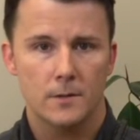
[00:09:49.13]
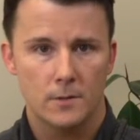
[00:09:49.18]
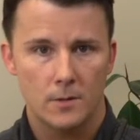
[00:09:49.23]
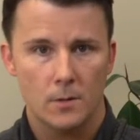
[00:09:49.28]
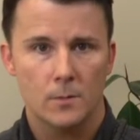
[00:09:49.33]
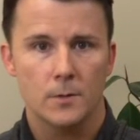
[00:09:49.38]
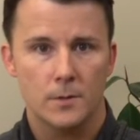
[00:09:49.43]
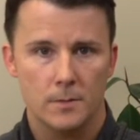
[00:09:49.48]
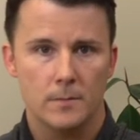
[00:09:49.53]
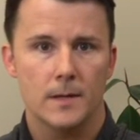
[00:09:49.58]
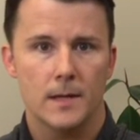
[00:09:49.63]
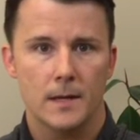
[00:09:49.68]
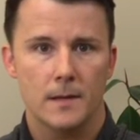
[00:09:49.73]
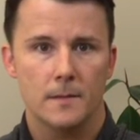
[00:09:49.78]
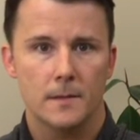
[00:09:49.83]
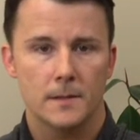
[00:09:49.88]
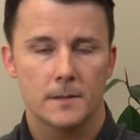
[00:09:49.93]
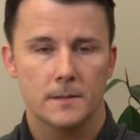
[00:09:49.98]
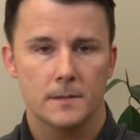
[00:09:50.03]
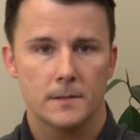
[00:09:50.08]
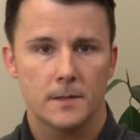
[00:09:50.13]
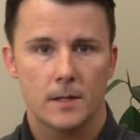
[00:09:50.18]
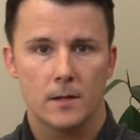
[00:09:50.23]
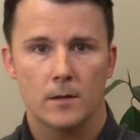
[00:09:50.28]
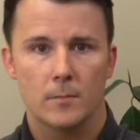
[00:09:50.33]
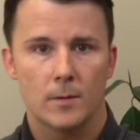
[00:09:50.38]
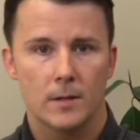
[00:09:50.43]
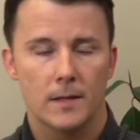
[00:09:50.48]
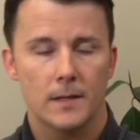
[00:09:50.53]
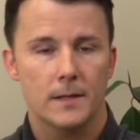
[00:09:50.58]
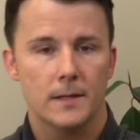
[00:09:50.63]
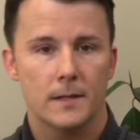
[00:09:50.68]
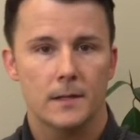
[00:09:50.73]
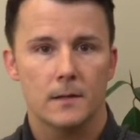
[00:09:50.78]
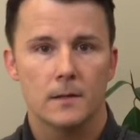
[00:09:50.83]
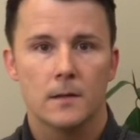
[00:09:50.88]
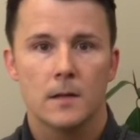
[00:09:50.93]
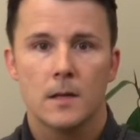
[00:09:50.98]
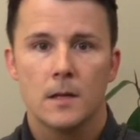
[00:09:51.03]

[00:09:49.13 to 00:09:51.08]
Don't do that. That's a terrible idea.